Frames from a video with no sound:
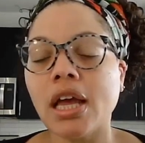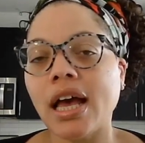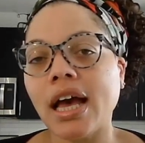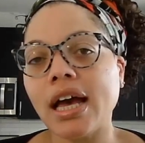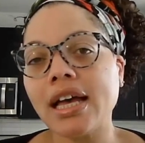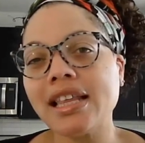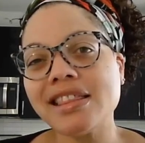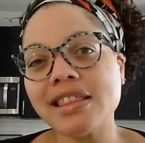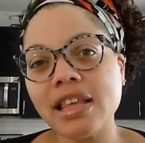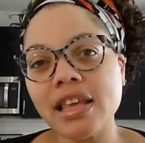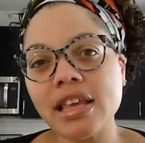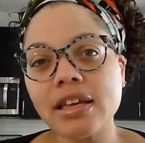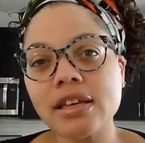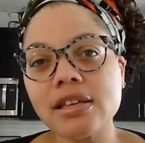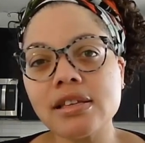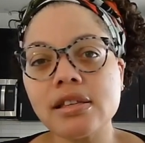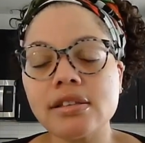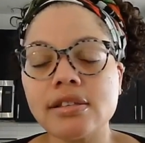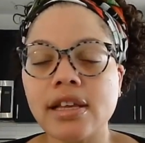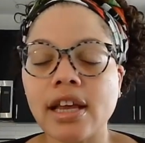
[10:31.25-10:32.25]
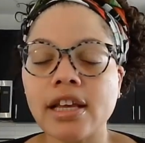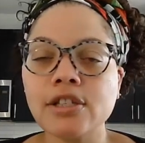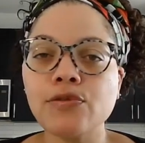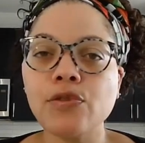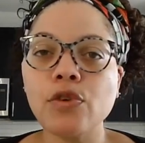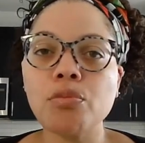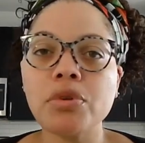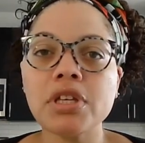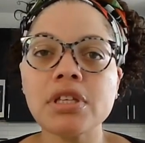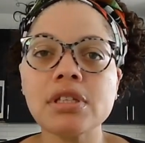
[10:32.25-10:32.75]
I think a
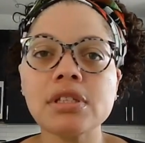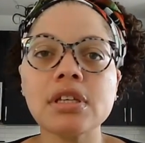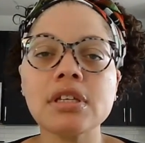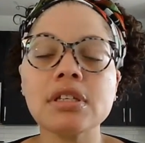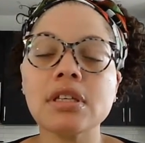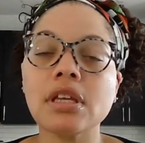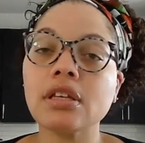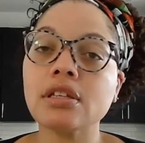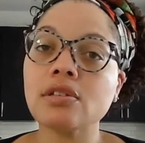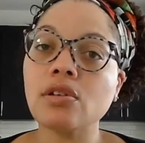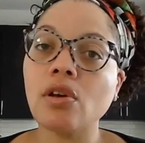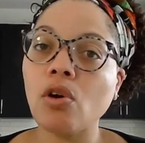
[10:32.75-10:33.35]
successful business is